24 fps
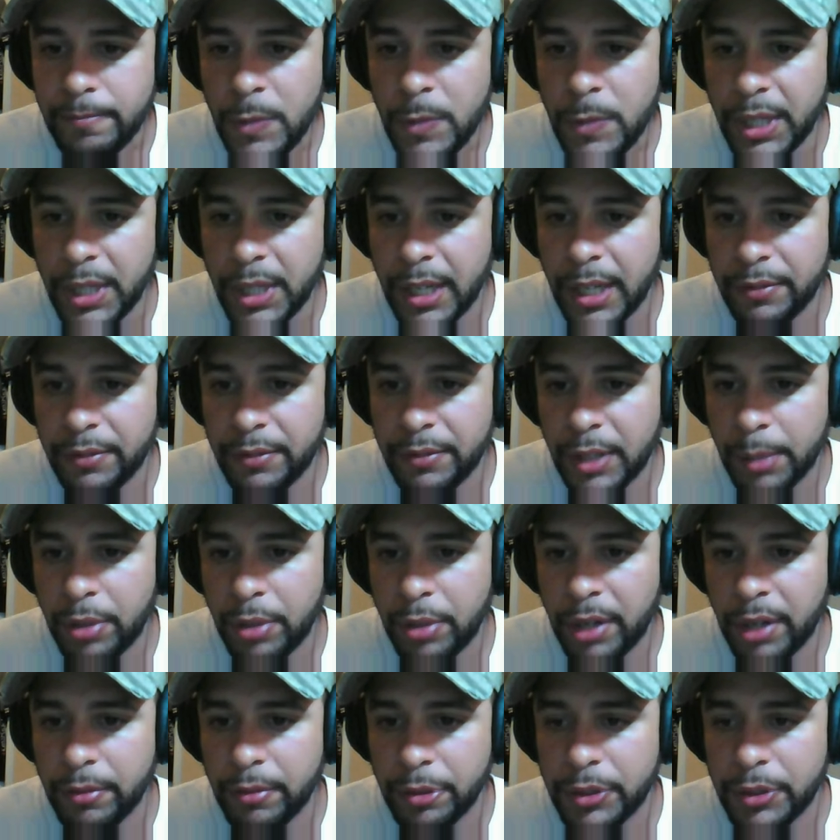We have uh,
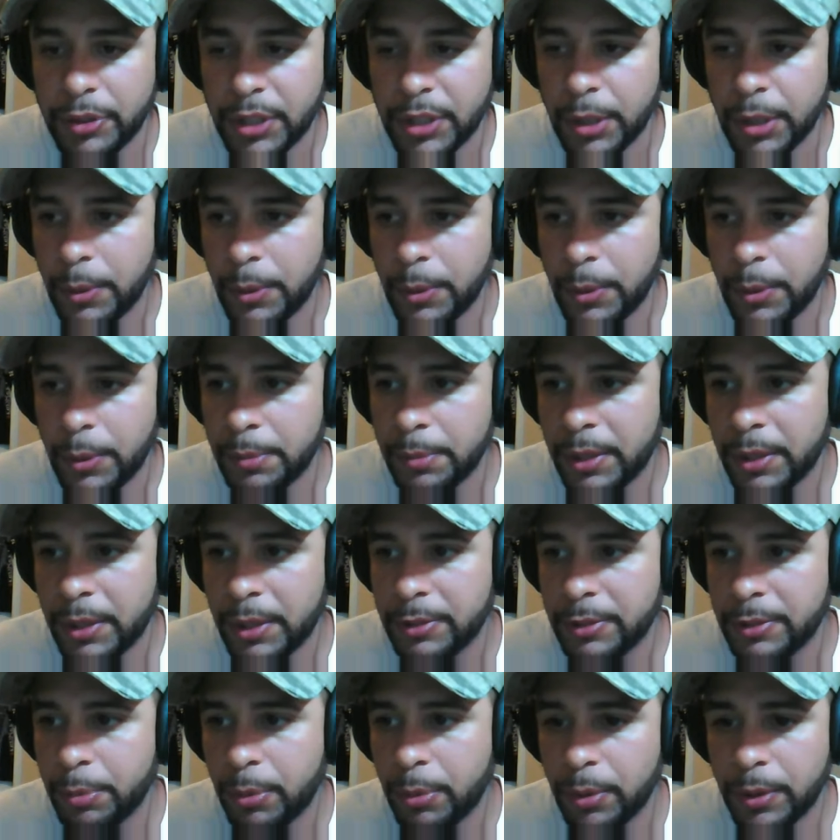Brett Russo, always a big
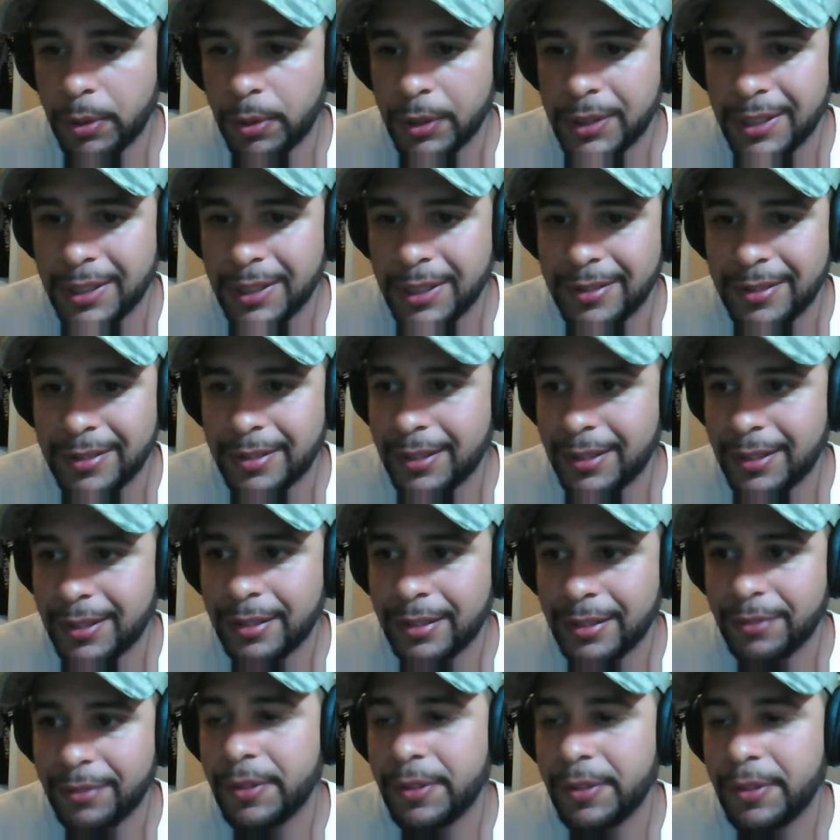supporter since like
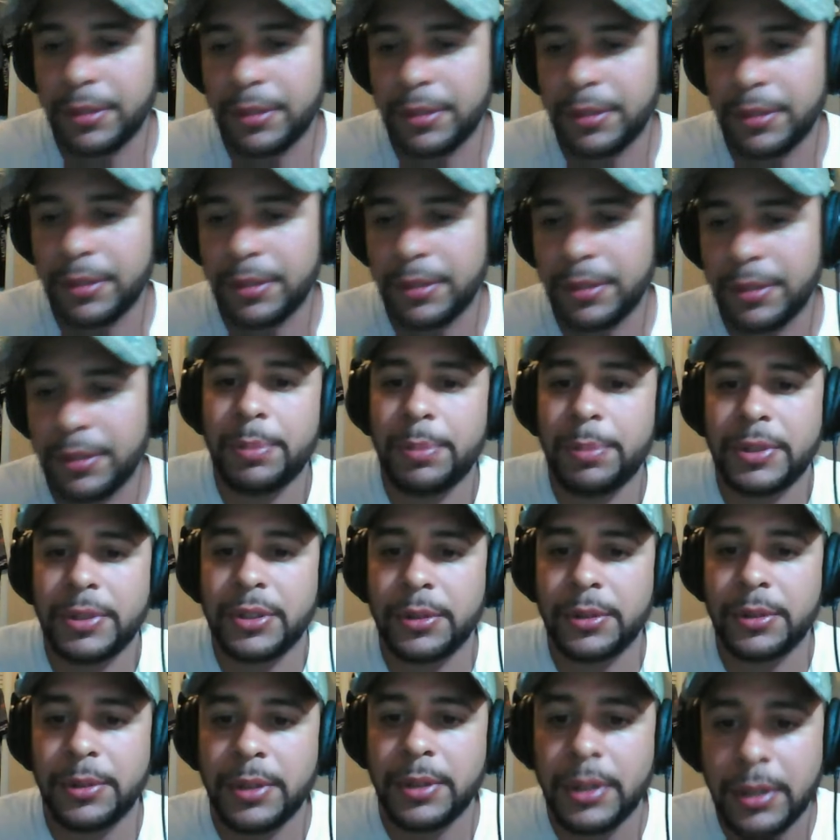the very first
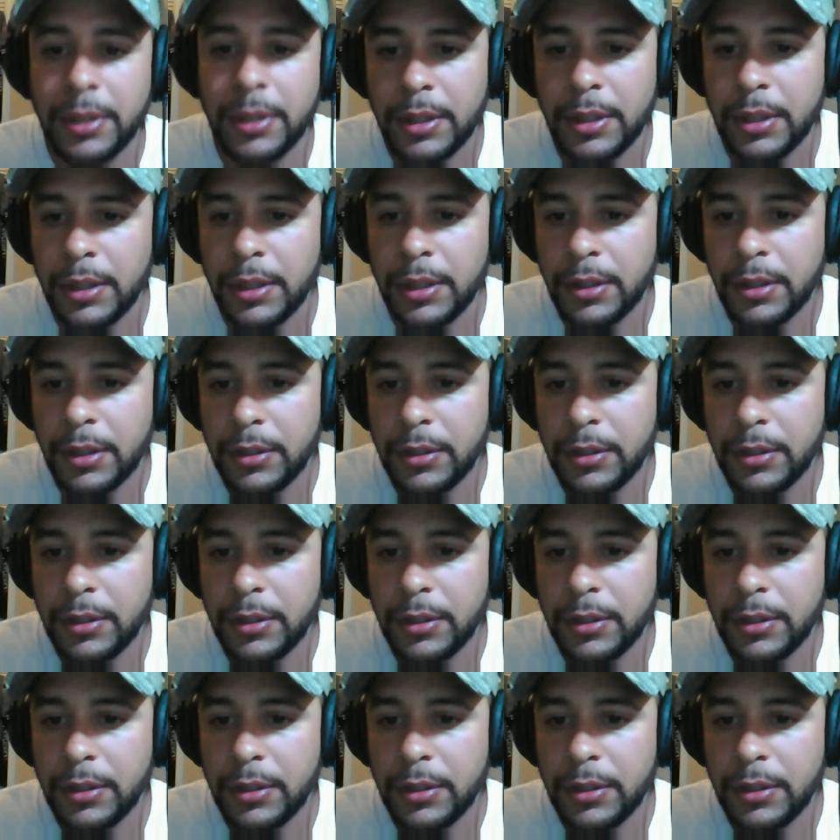episode.